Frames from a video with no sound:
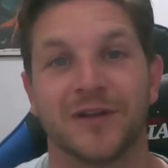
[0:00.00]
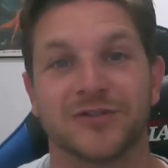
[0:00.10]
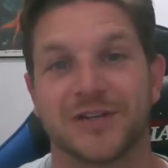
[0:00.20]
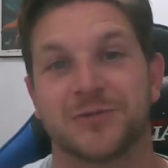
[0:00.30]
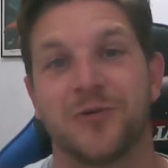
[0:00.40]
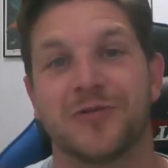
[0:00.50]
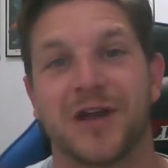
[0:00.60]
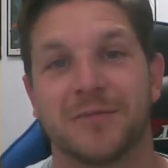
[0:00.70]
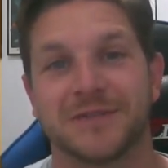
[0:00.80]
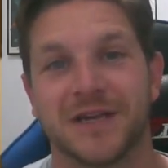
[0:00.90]
Jurassic World
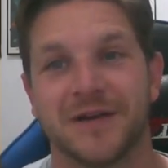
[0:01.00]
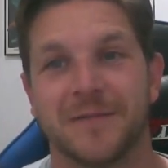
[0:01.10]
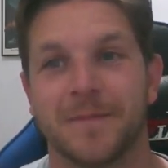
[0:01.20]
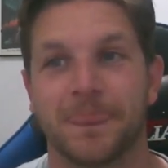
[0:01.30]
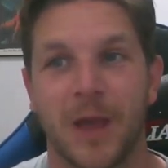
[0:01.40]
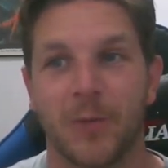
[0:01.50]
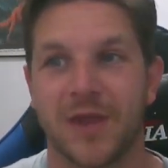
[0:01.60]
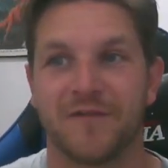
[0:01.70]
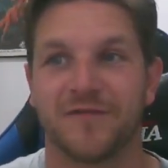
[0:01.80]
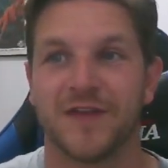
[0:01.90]
comes out, and we
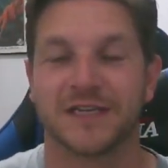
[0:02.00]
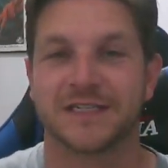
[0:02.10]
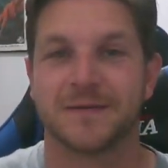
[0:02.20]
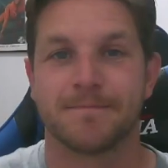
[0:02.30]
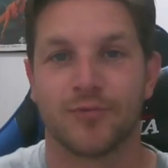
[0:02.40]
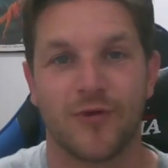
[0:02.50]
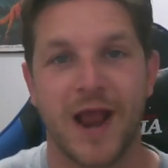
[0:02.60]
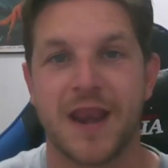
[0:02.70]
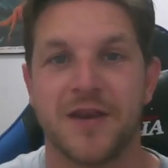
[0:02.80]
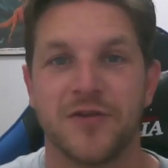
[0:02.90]
have this
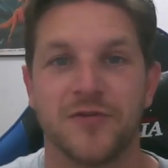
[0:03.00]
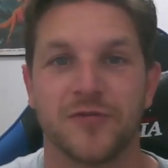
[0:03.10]
brand new